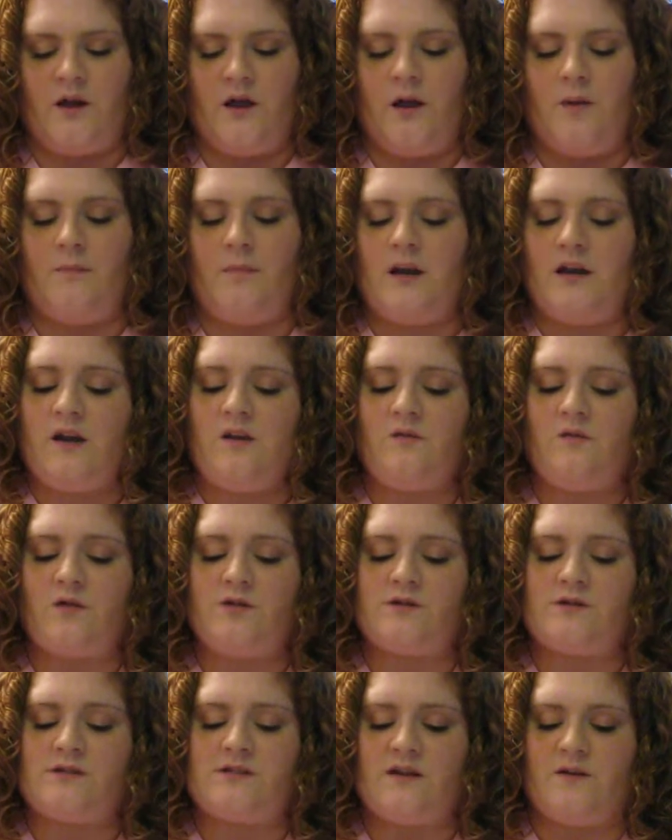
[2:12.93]

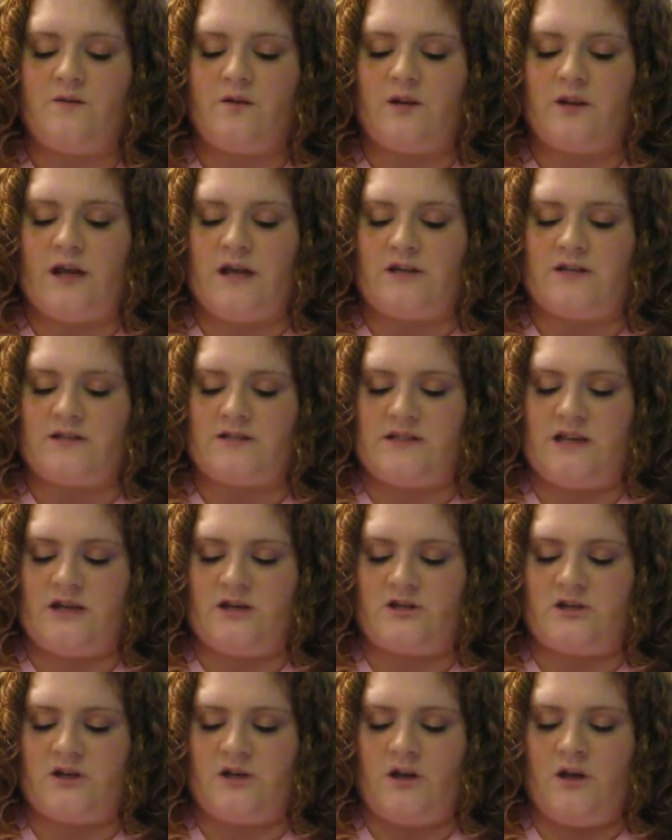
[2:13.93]
meaningful civil
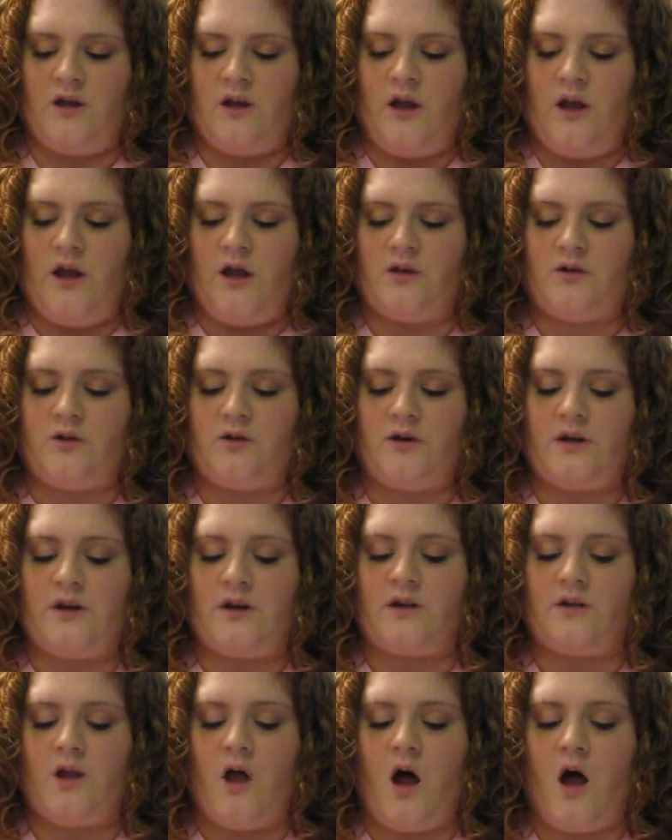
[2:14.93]
legislation,
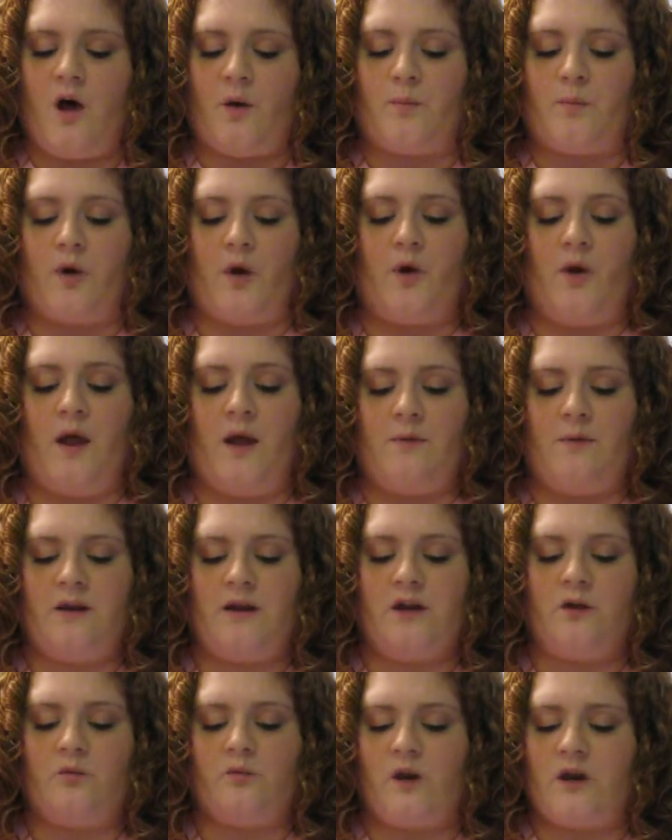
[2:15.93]
including a law
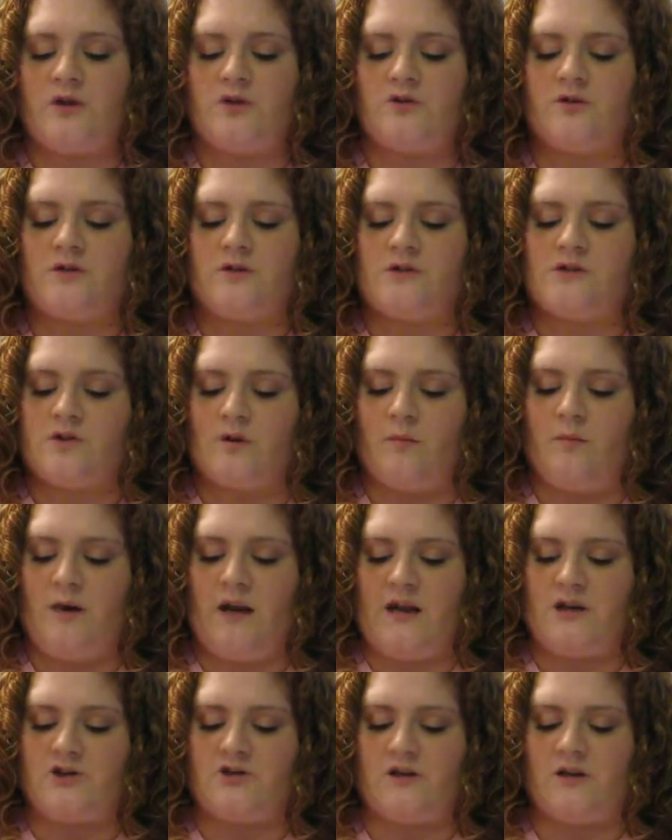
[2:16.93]
prohibiting racial
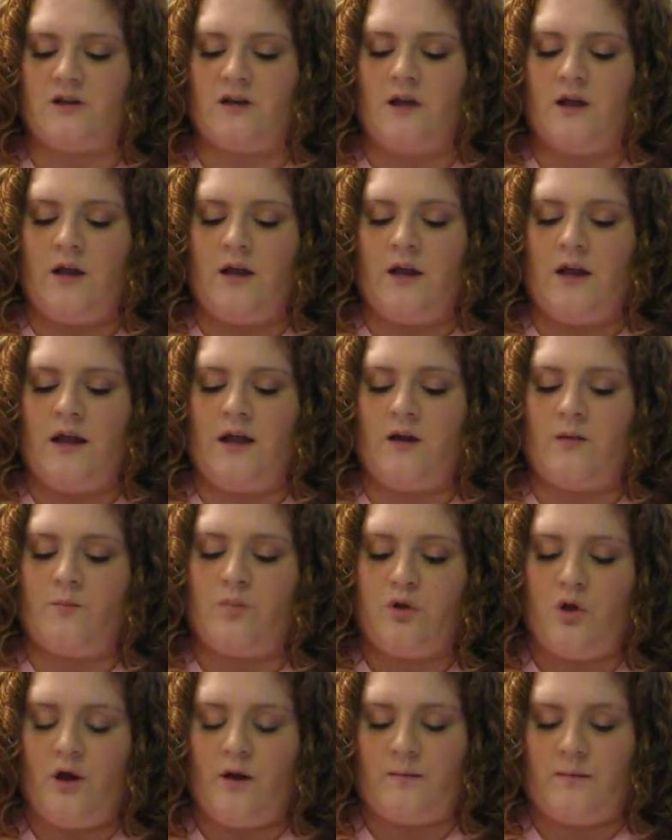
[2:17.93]
discrimination in
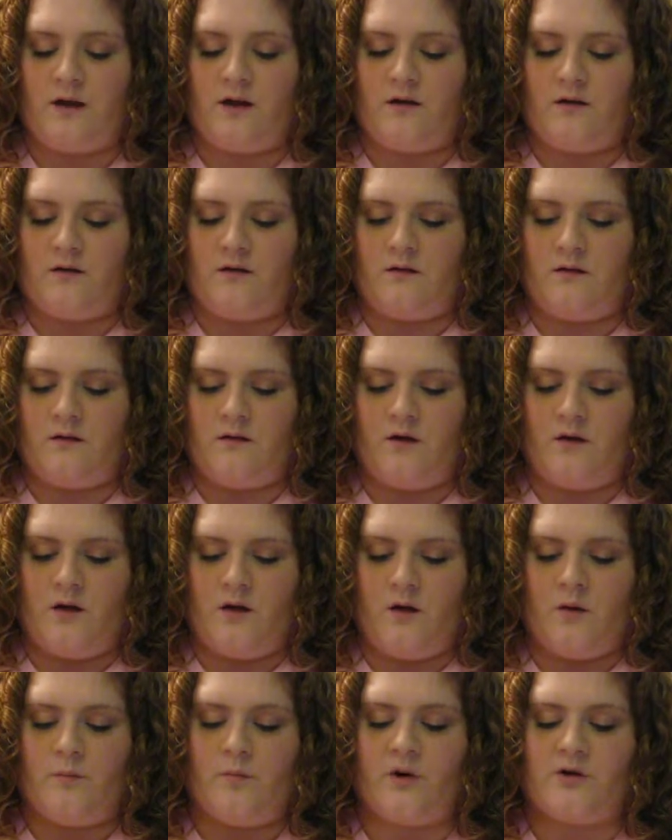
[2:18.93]
employment,
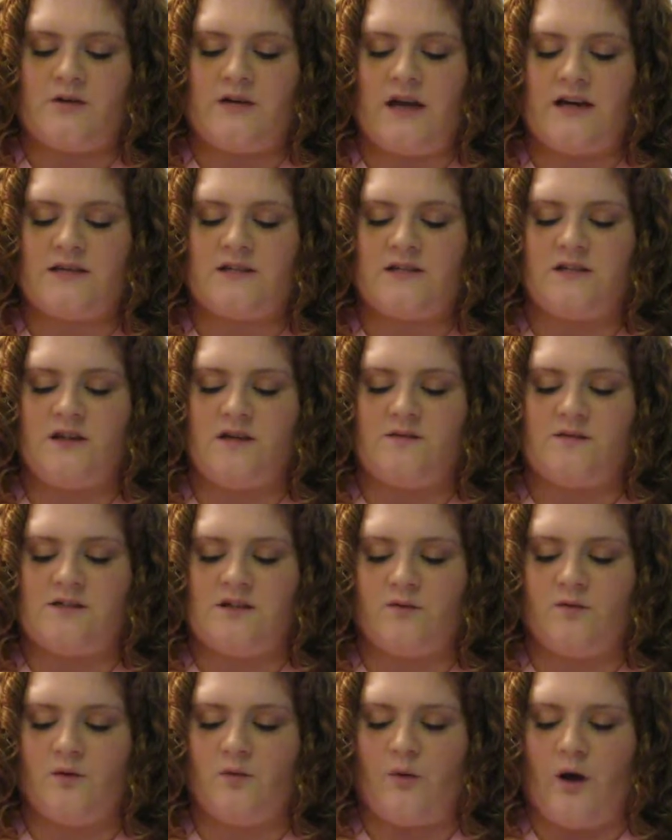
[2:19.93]
protection of
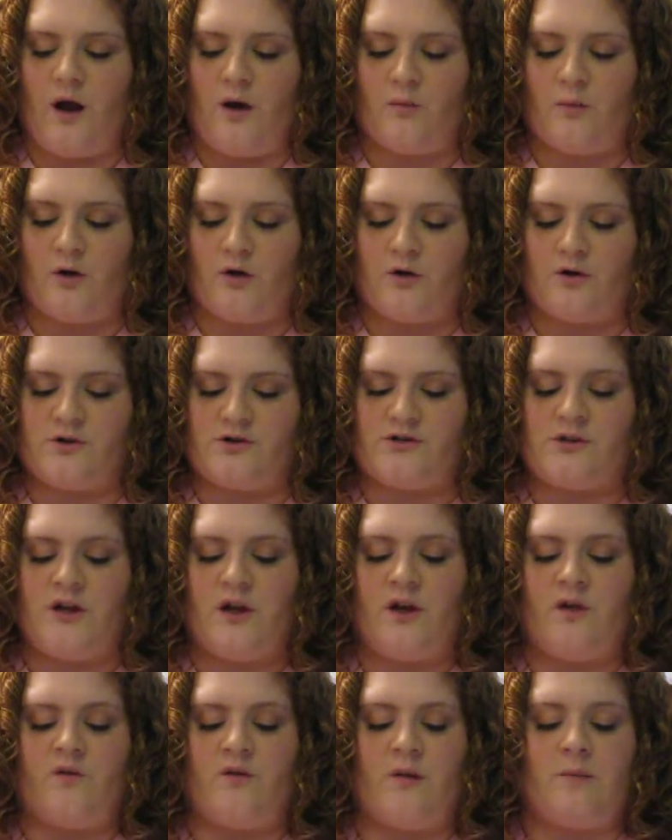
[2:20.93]
civil rights workers
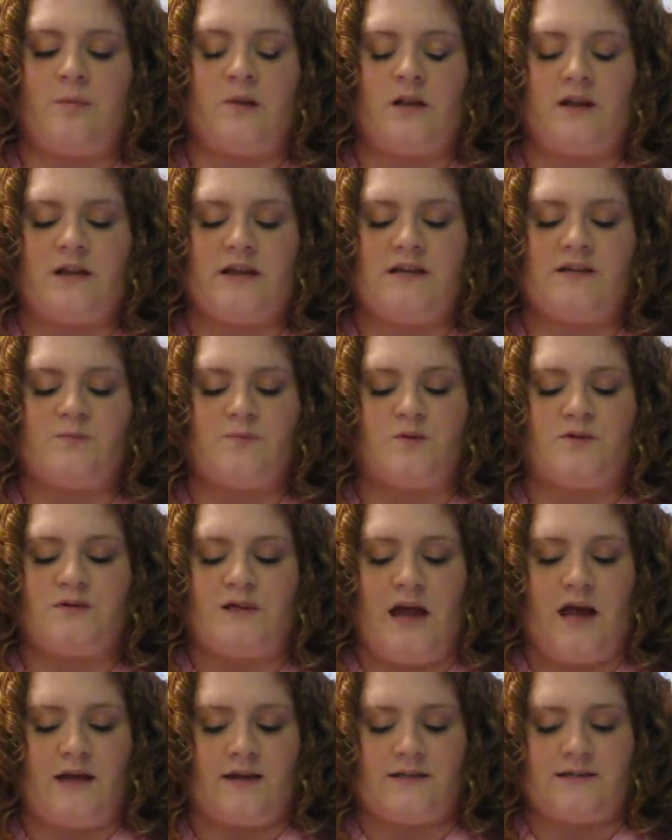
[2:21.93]
from police
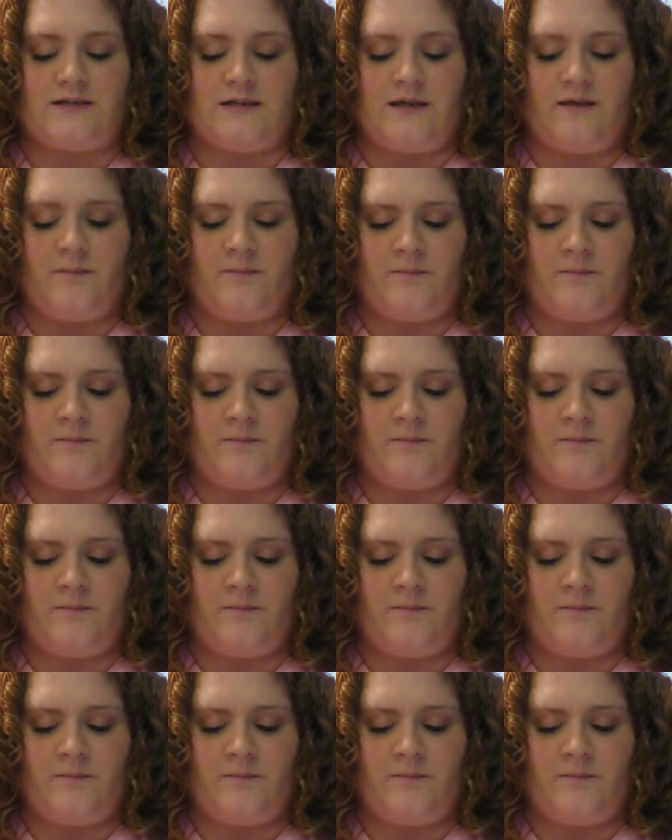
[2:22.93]
brutality,